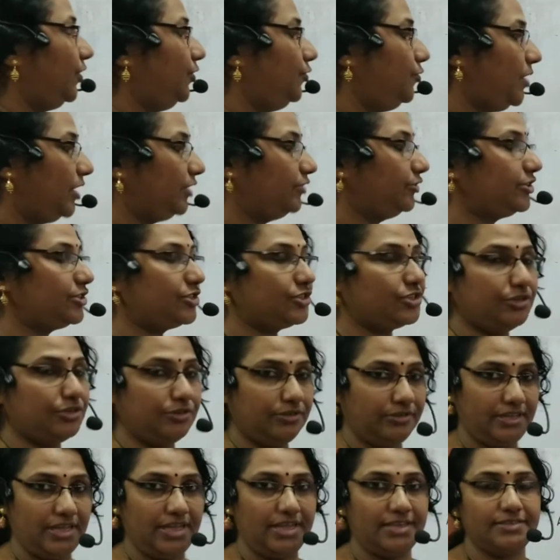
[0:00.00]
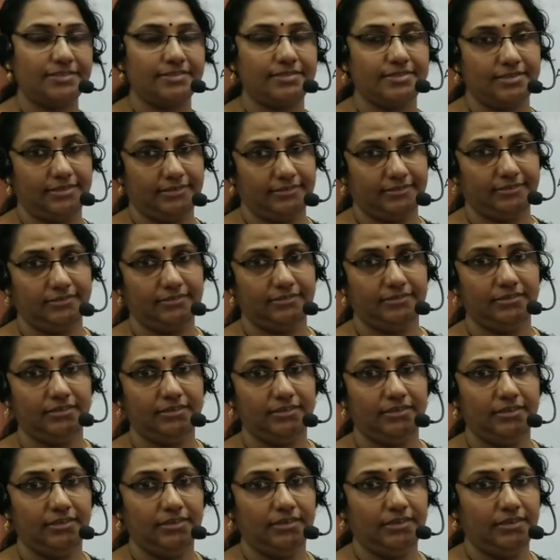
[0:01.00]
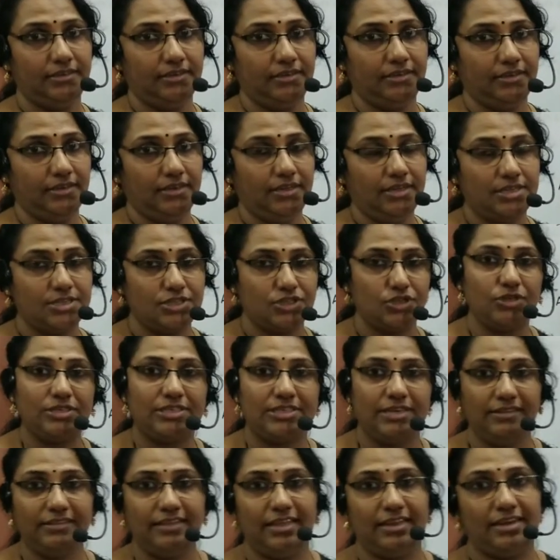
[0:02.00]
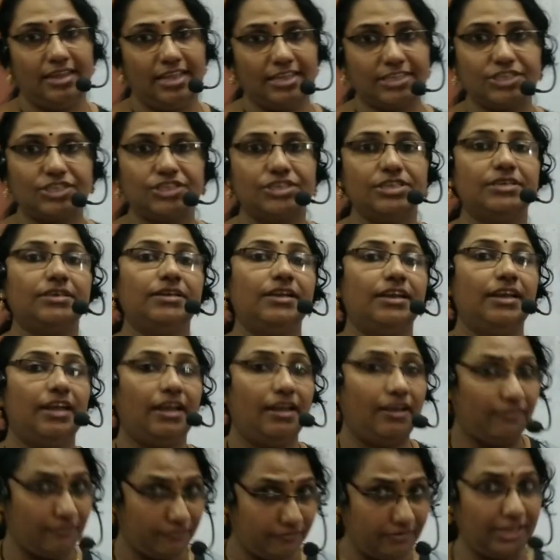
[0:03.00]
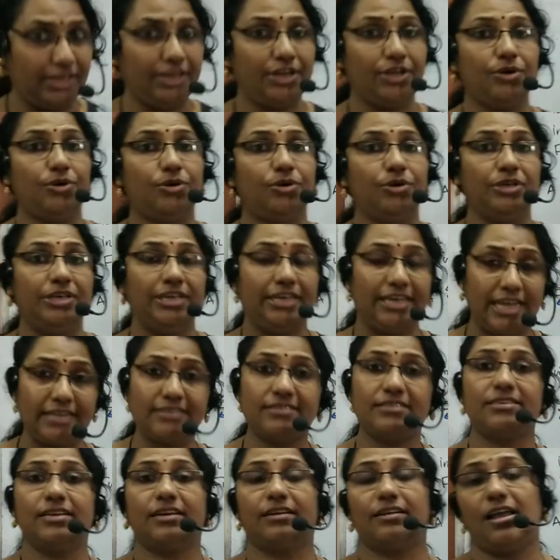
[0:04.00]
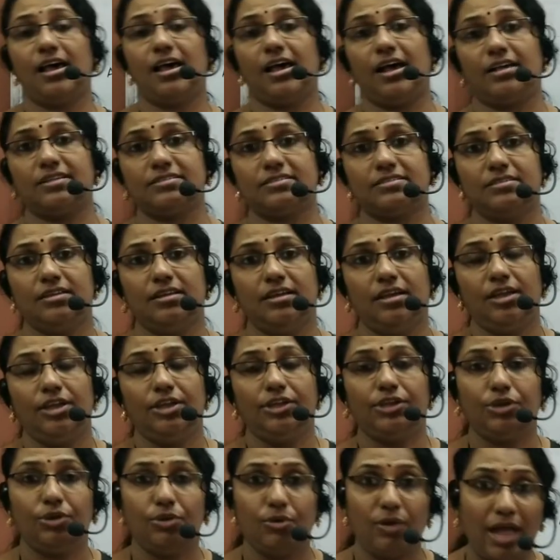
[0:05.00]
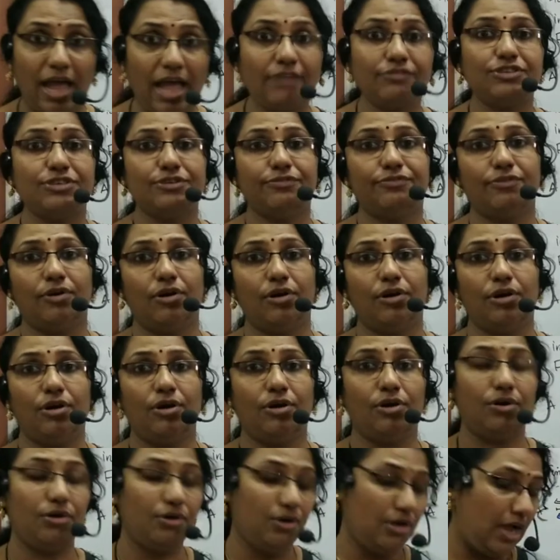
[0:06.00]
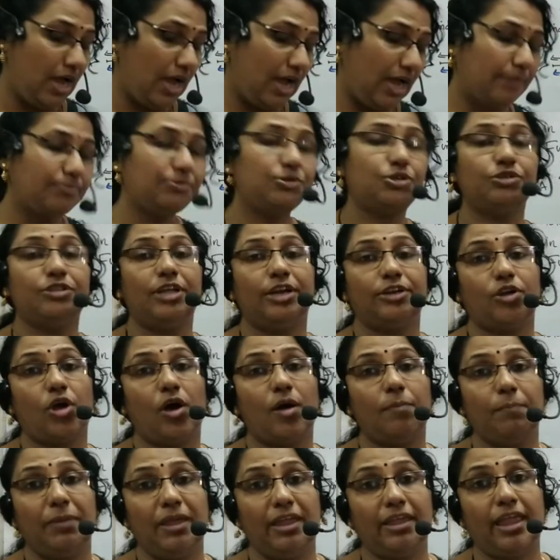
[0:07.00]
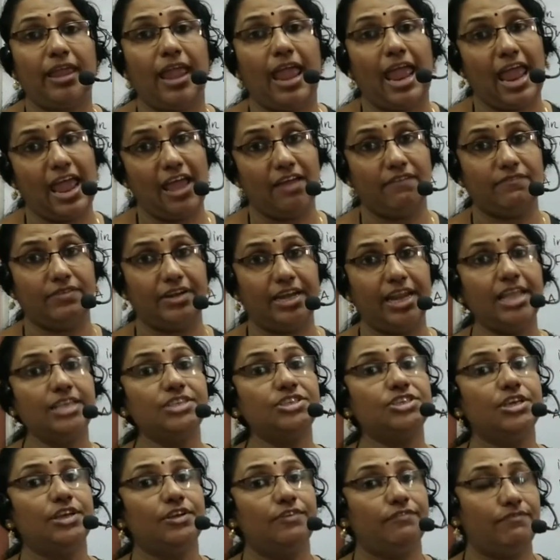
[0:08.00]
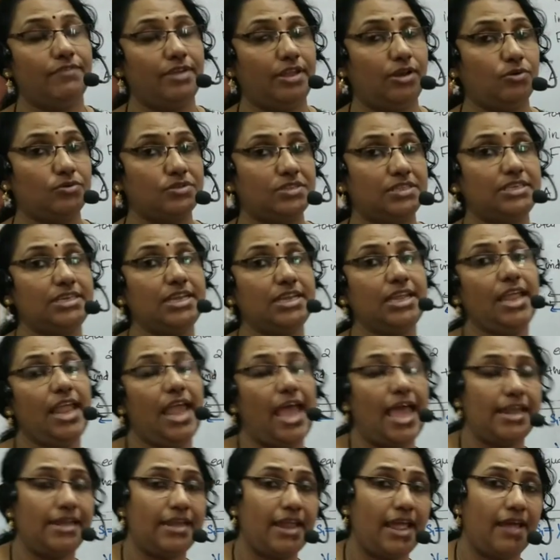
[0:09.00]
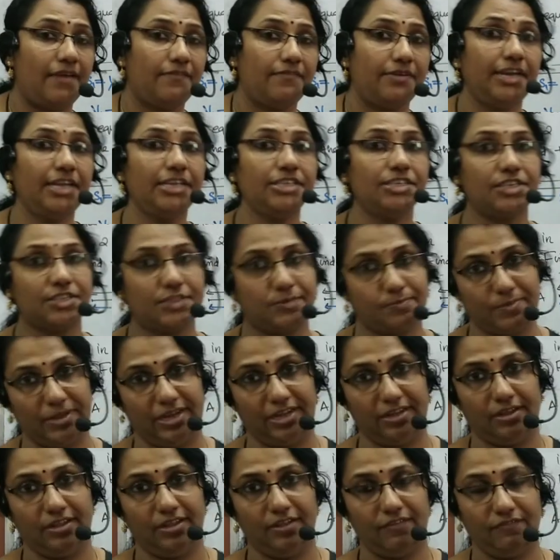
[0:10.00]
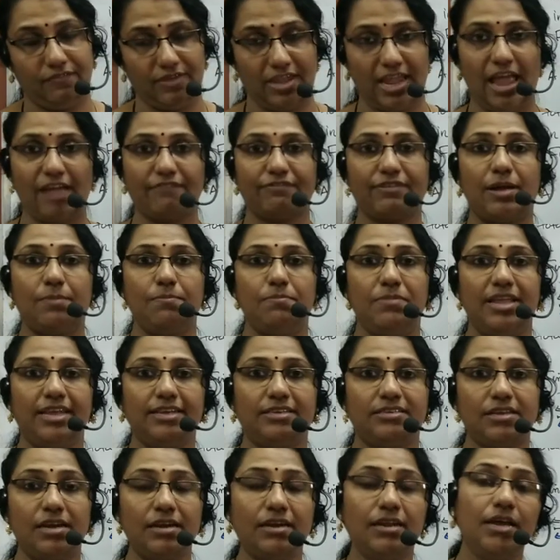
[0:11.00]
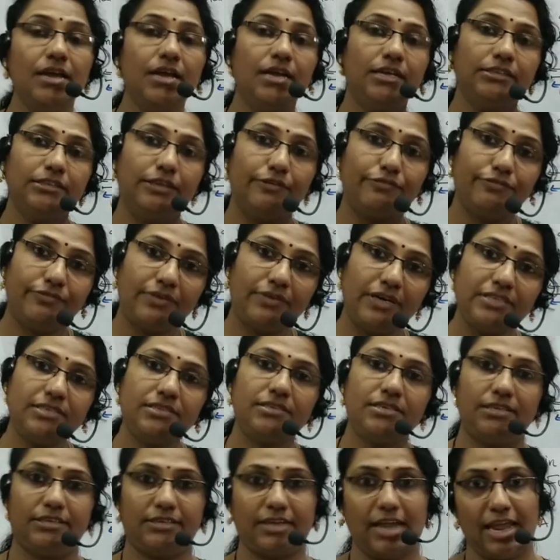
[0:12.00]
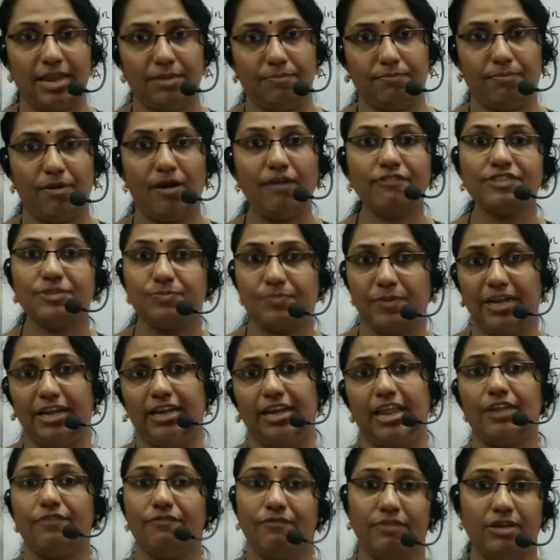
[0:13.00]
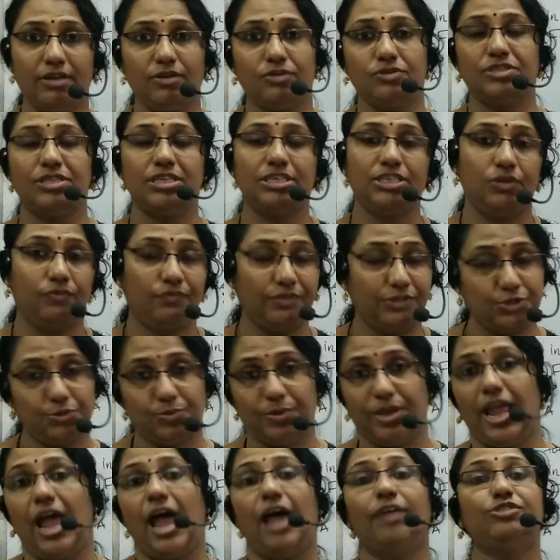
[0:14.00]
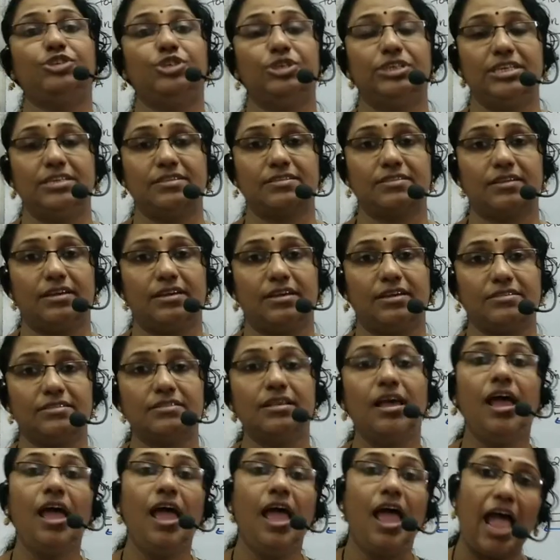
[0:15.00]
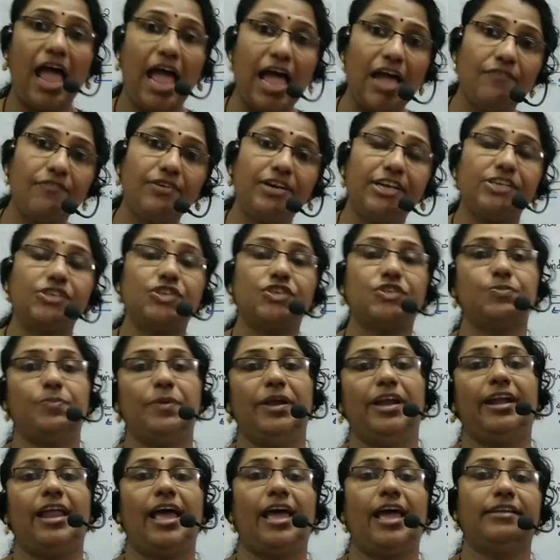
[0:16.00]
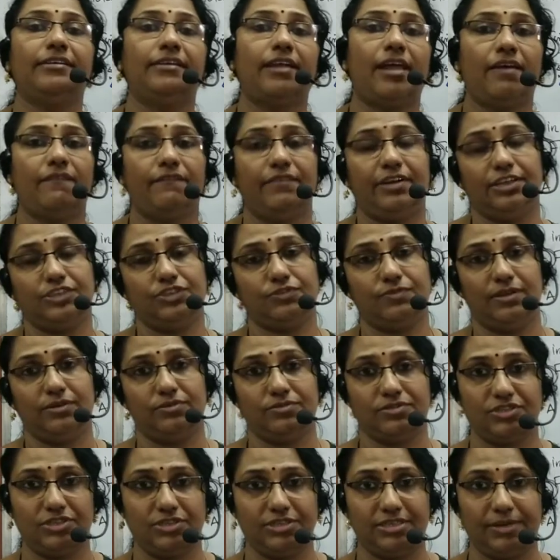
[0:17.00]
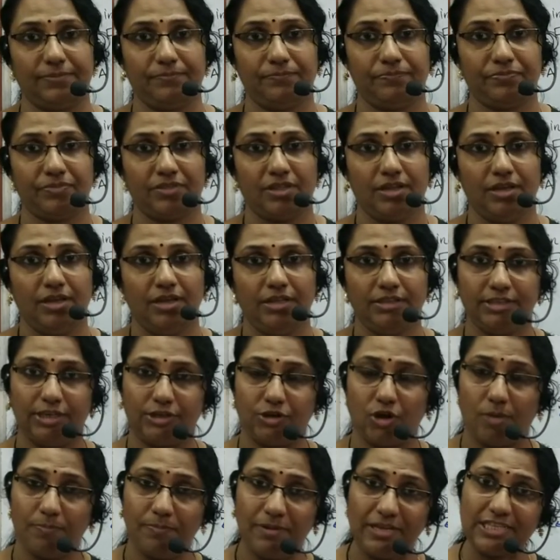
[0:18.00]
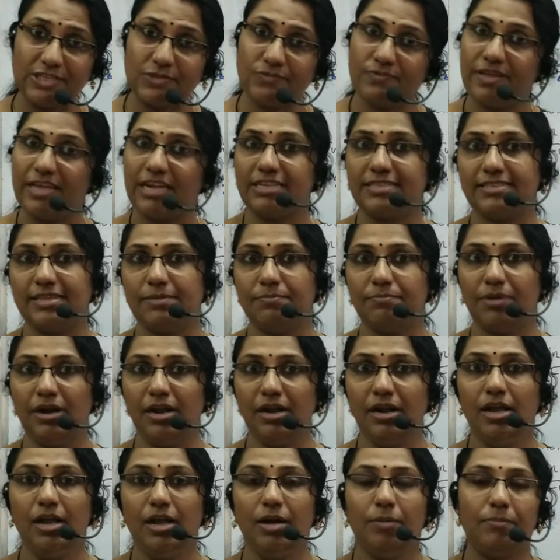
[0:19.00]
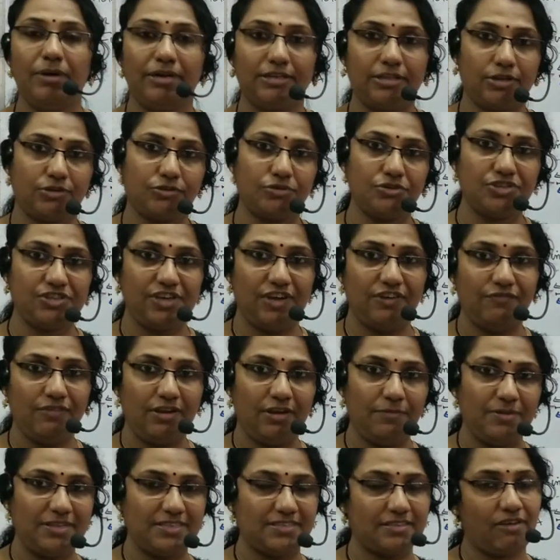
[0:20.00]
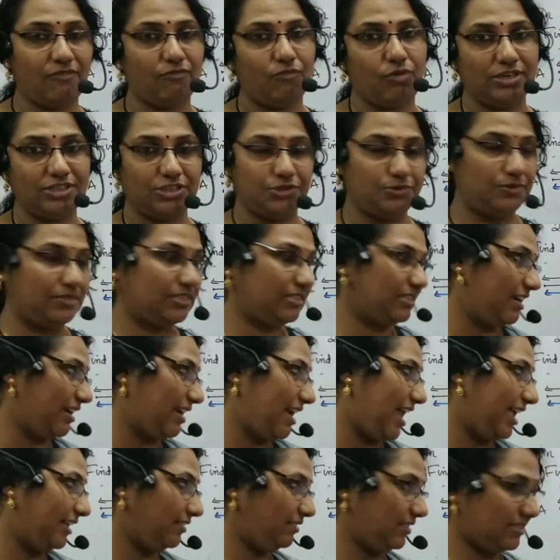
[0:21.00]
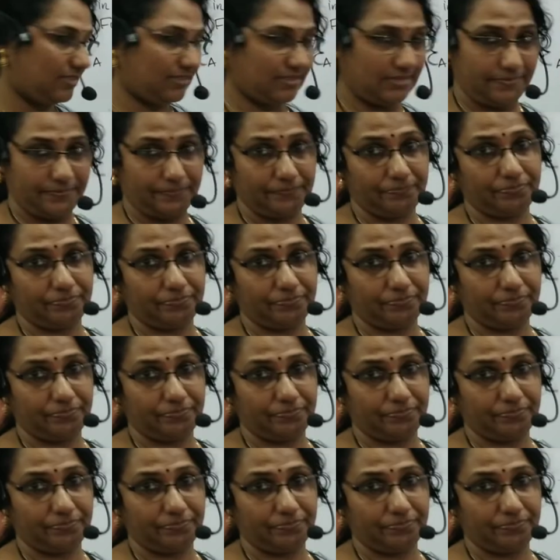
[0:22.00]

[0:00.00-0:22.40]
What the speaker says: you understood this. So till the next video, next class, you have to follow up to the topic average velocity and average speed. We have completed the first type of speed and velocity which we have to discuss, average speed and average velocity. The topic is very simple, but the question will be somewhat twisted like this.